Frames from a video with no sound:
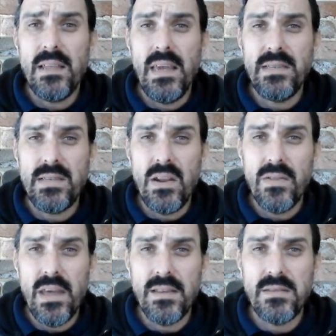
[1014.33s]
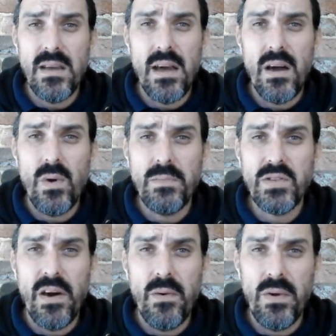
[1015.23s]
he said on that
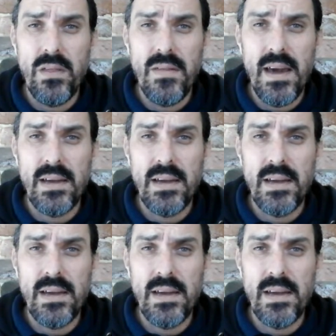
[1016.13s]
website with